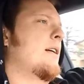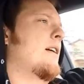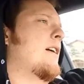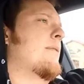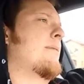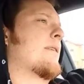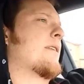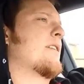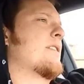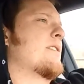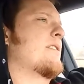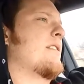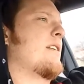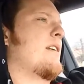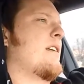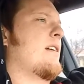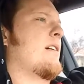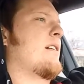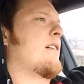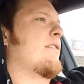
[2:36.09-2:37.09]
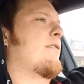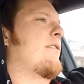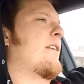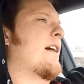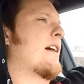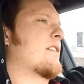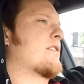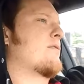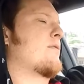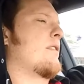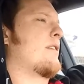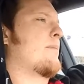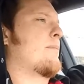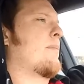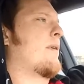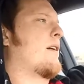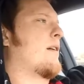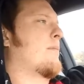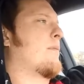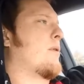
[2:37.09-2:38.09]
because the factory
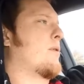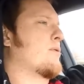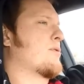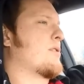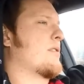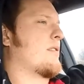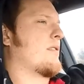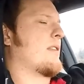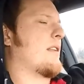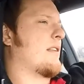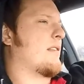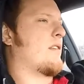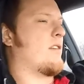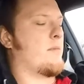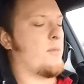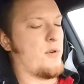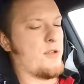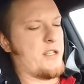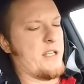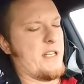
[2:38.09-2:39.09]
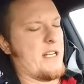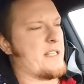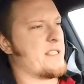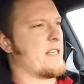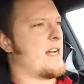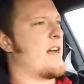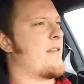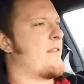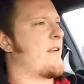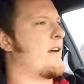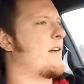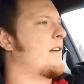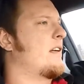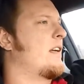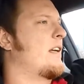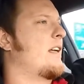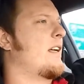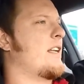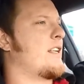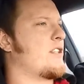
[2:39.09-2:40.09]
post or bushing that's on there
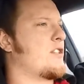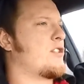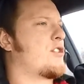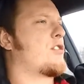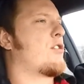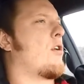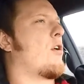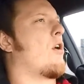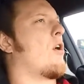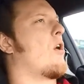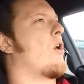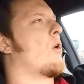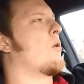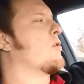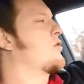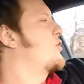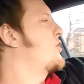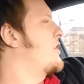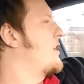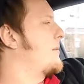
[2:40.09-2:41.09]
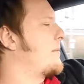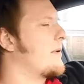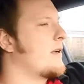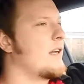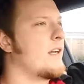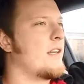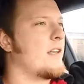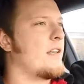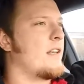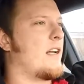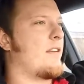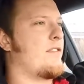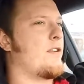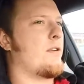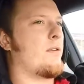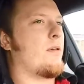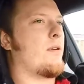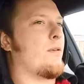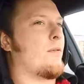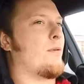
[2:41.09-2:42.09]
is so cheap.
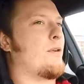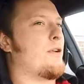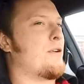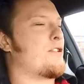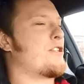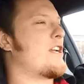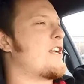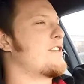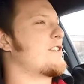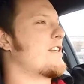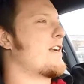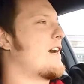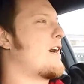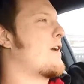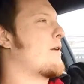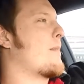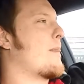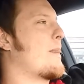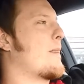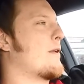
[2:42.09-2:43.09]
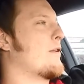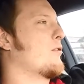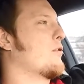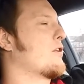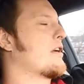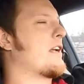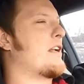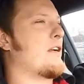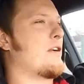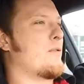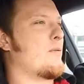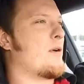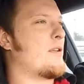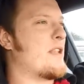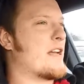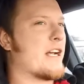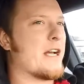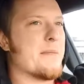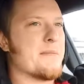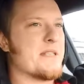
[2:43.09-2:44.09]
When you change it out, you look at your one
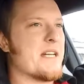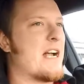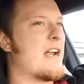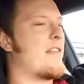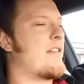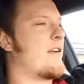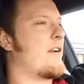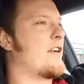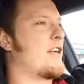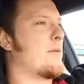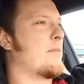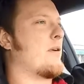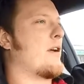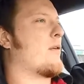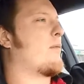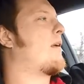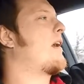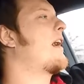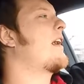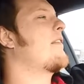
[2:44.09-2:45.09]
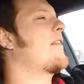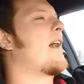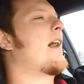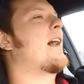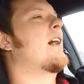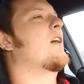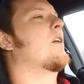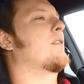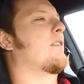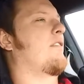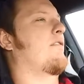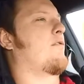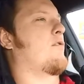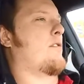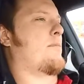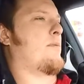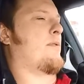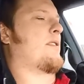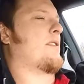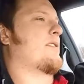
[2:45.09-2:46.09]
that comes out of there and you're like, why the hell did
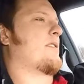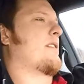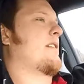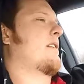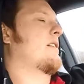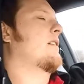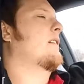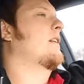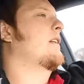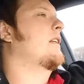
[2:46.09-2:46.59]
Ford put this in here?